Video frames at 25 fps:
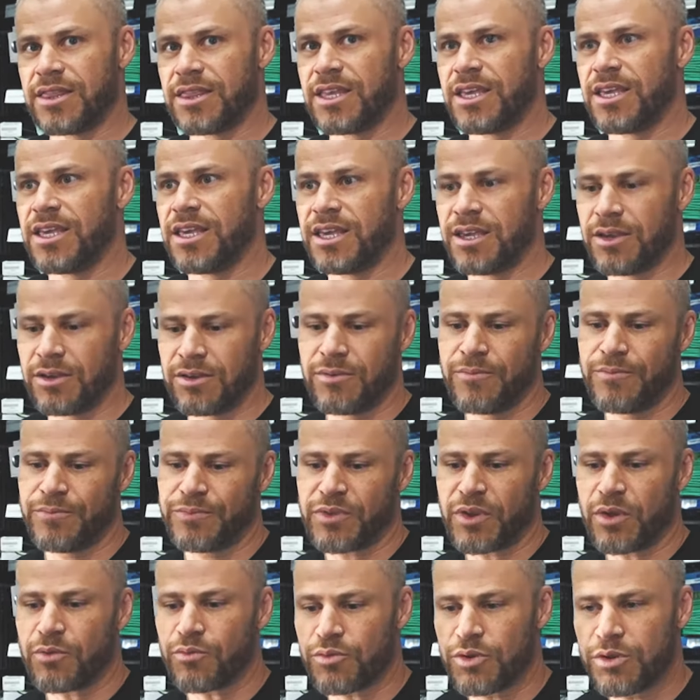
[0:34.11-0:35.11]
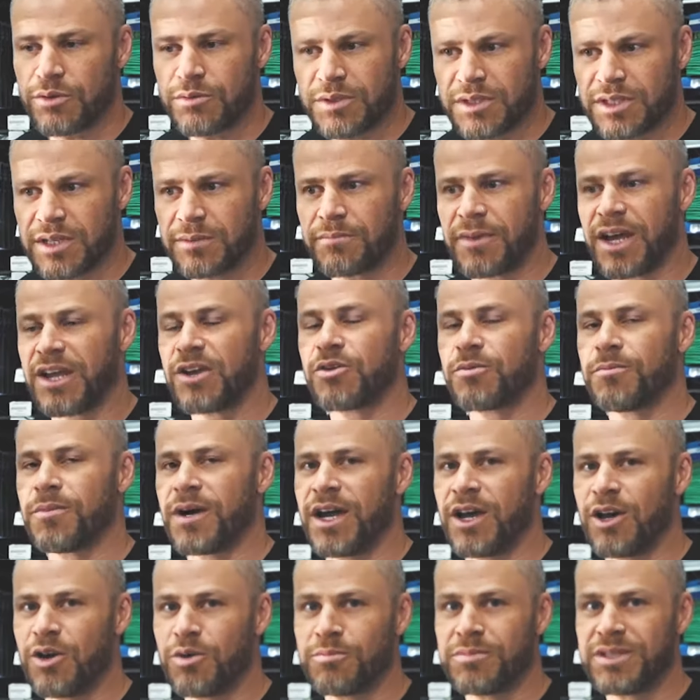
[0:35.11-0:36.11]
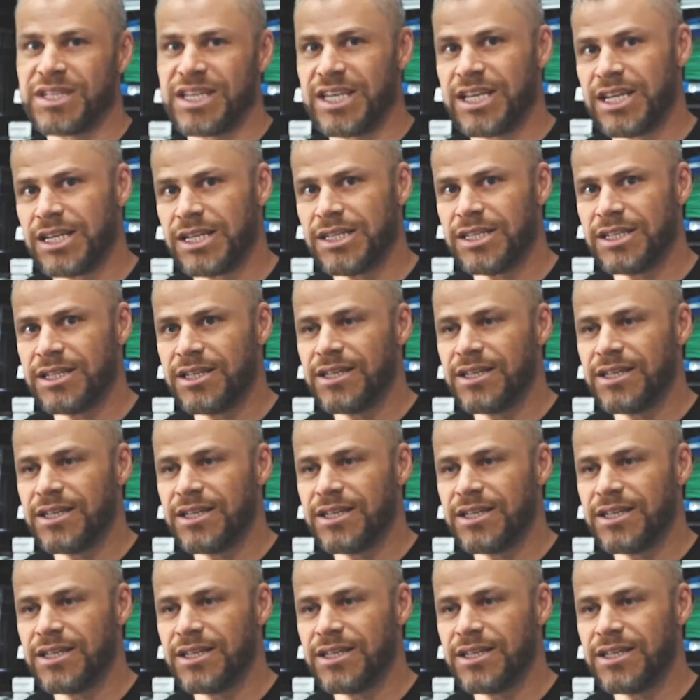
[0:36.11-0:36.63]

the roots and microbiome need.